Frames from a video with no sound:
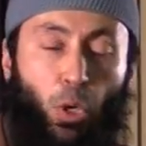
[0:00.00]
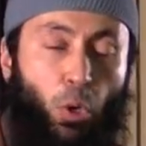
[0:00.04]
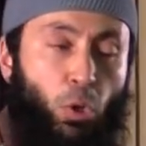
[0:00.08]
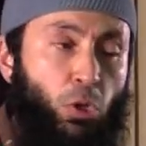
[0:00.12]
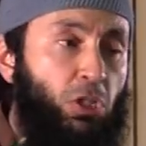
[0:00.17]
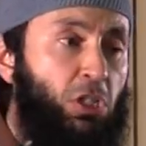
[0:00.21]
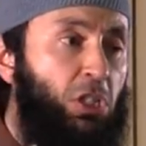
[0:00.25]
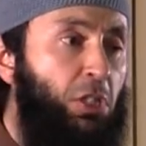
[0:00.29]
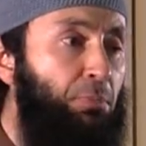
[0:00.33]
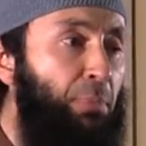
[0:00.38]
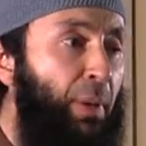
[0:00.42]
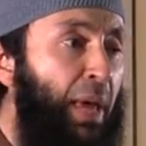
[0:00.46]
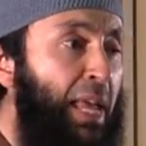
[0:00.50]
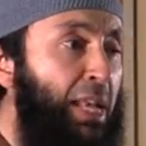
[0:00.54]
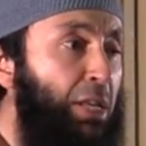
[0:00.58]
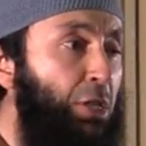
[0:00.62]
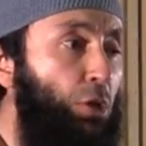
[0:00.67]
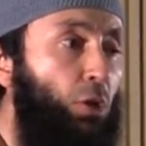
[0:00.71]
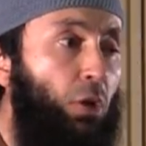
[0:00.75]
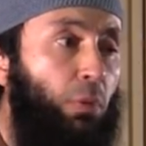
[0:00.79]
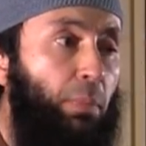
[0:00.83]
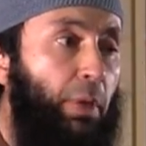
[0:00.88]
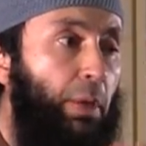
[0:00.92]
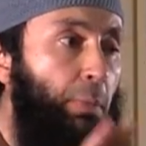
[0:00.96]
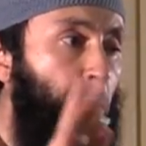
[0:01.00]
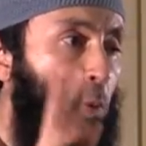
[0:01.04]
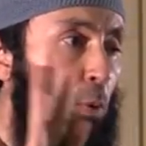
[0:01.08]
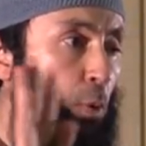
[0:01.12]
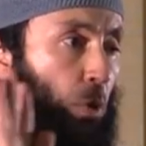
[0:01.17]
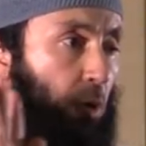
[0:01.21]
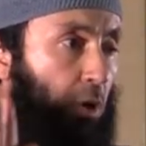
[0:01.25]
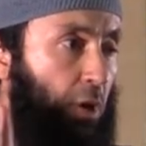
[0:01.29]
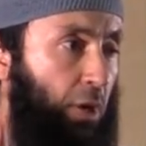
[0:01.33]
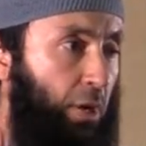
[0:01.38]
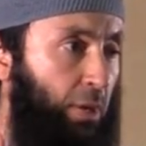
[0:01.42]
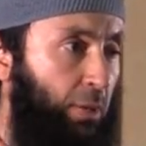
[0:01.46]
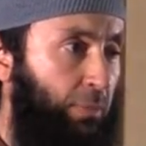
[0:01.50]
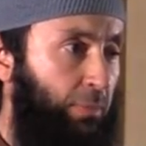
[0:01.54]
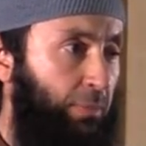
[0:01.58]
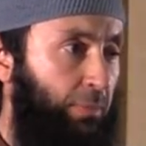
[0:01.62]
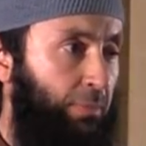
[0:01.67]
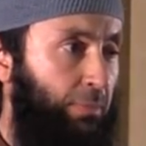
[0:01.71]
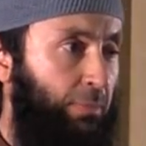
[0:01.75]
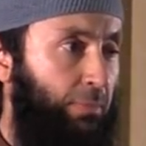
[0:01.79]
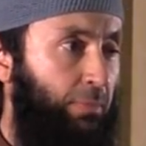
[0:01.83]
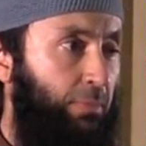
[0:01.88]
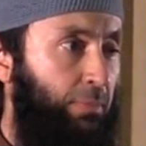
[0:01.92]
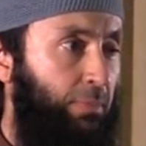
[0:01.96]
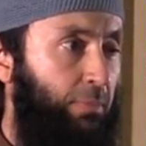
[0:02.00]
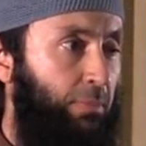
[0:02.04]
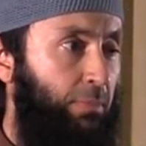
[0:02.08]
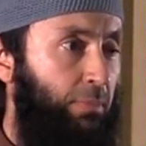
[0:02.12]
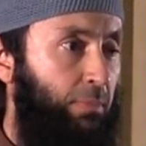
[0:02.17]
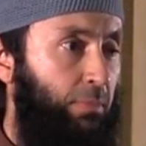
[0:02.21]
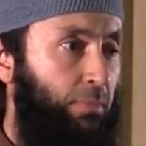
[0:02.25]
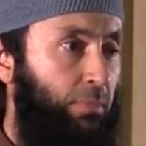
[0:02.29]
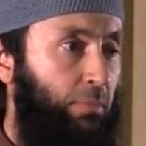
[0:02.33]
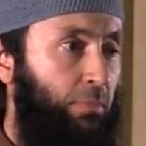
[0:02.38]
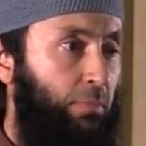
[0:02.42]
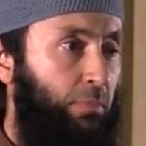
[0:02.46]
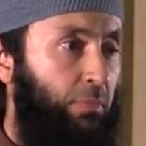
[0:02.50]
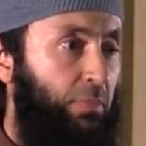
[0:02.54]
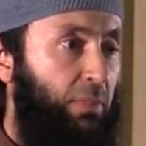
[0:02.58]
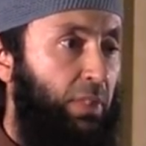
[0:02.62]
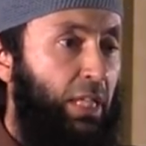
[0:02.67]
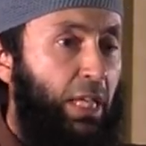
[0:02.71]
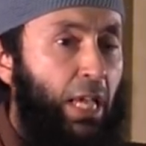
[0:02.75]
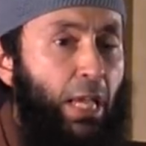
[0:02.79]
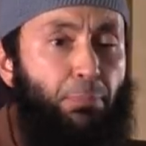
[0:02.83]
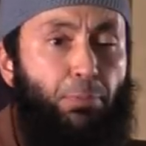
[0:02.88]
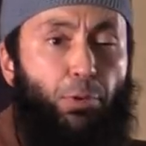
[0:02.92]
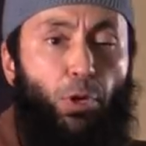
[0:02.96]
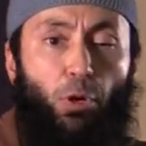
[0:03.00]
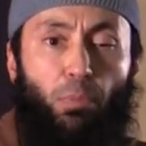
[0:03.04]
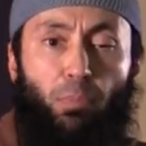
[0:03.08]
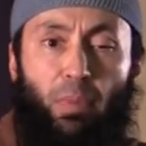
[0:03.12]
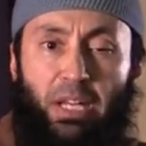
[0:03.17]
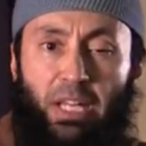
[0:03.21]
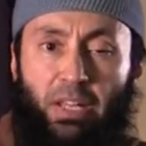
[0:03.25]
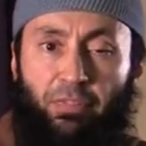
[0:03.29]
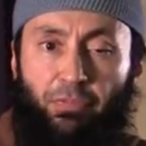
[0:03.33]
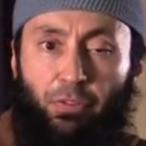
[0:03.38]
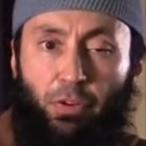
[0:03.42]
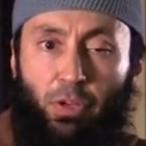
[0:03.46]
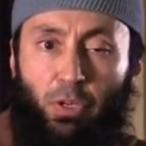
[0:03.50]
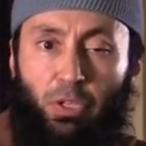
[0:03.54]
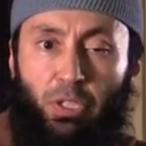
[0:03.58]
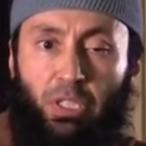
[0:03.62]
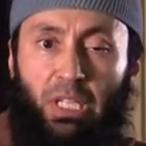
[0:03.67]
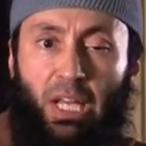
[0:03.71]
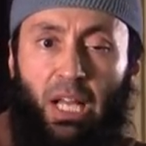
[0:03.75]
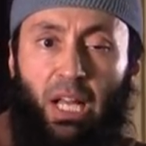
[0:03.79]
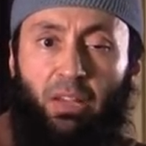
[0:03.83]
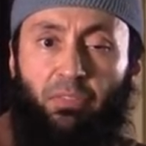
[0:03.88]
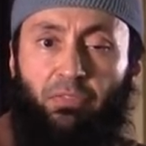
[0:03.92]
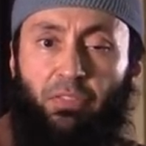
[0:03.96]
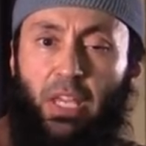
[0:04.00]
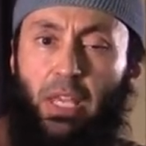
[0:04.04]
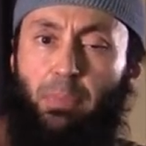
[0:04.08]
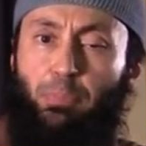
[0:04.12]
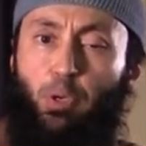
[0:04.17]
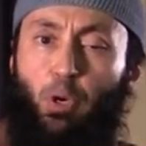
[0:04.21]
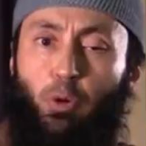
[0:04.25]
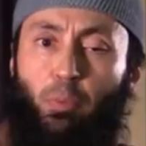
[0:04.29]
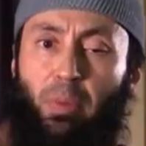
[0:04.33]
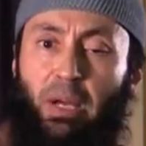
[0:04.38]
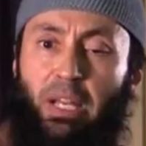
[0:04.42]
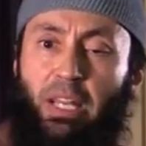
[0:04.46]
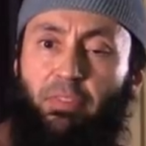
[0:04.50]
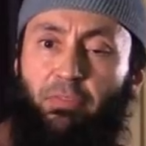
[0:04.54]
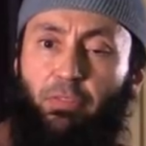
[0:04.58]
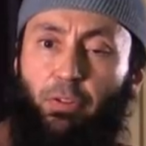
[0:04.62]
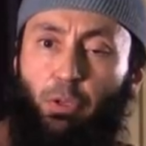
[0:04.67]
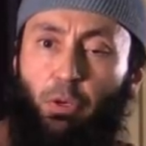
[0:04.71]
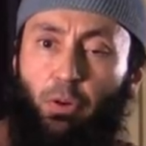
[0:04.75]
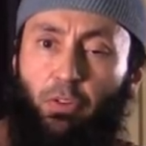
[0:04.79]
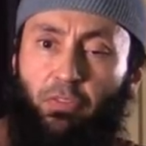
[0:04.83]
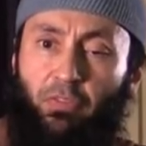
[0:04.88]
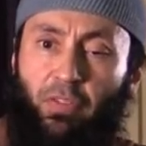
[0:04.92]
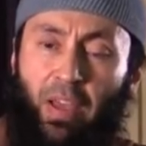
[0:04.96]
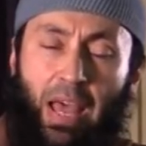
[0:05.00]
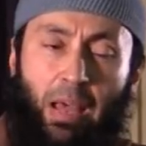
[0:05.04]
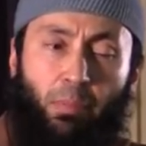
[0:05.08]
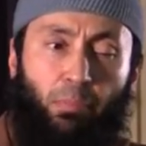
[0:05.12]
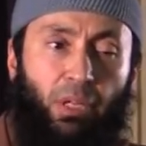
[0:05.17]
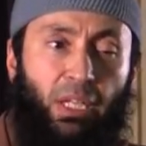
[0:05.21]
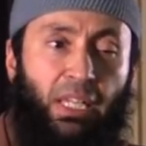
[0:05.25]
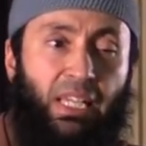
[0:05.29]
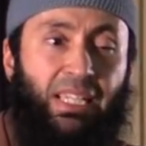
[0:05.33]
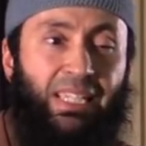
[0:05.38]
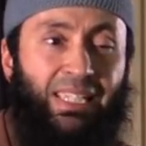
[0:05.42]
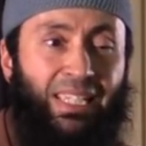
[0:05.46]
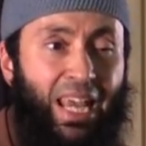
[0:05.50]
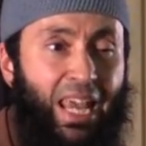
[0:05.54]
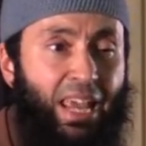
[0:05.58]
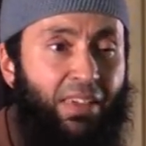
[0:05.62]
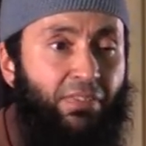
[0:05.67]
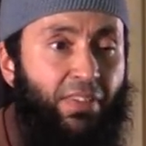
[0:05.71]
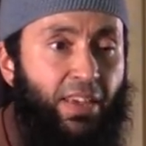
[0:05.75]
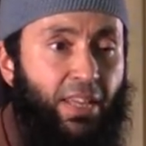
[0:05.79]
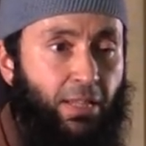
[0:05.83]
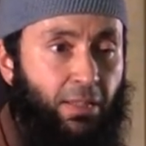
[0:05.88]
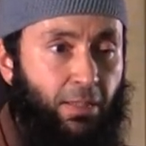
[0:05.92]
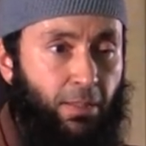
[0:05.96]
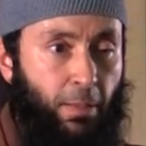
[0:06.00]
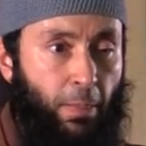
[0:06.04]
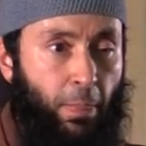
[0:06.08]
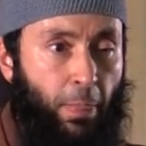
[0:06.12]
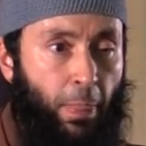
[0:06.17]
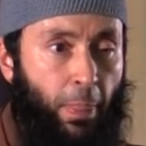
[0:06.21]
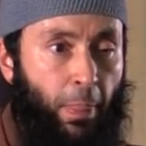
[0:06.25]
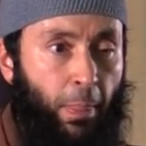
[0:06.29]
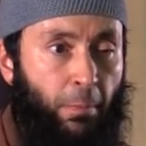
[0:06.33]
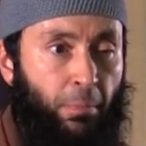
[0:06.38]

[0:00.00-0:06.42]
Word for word: Don't spend, you'll be poor. Keep your money for yourself, keep your money for your family, save it.